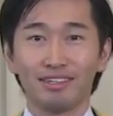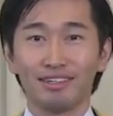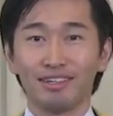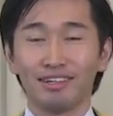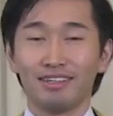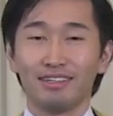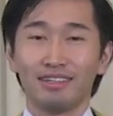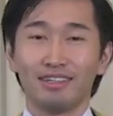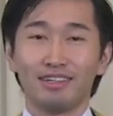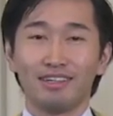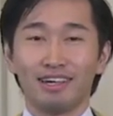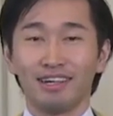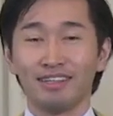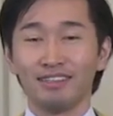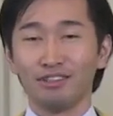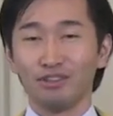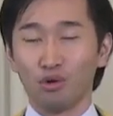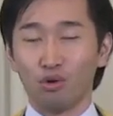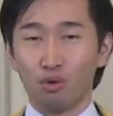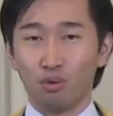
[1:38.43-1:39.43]
and
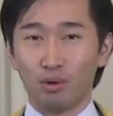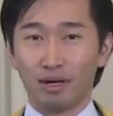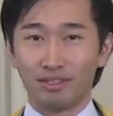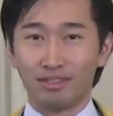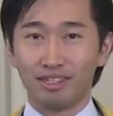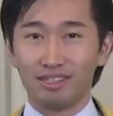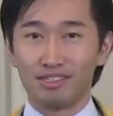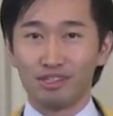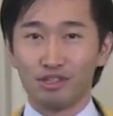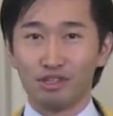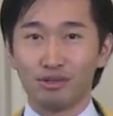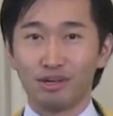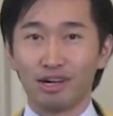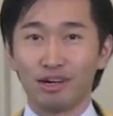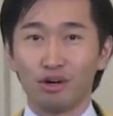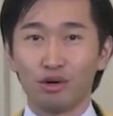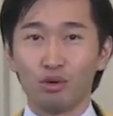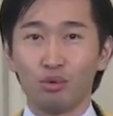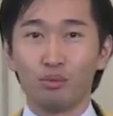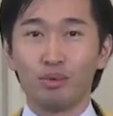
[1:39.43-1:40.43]
what is your
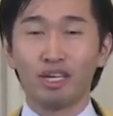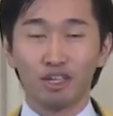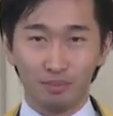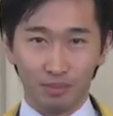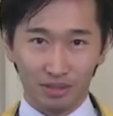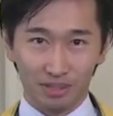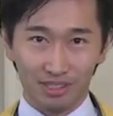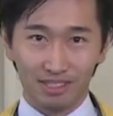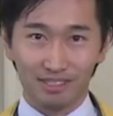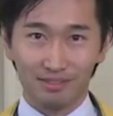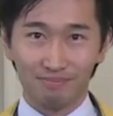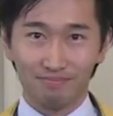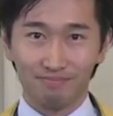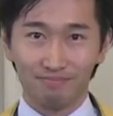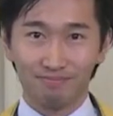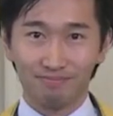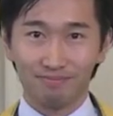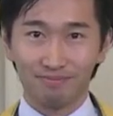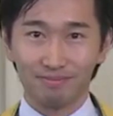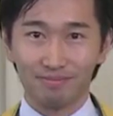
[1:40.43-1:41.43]
weak points?
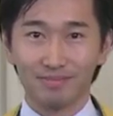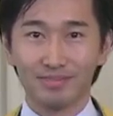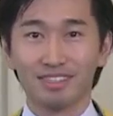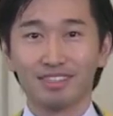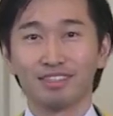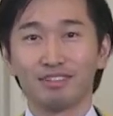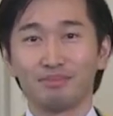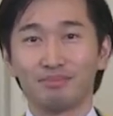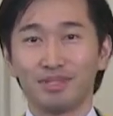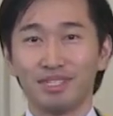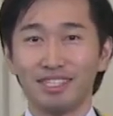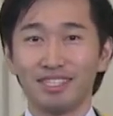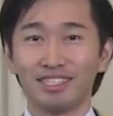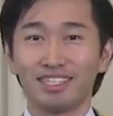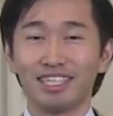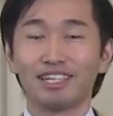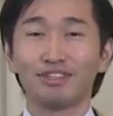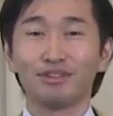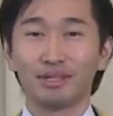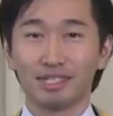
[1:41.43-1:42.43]
Please check
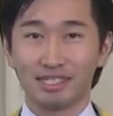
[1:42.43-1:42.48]
yourself.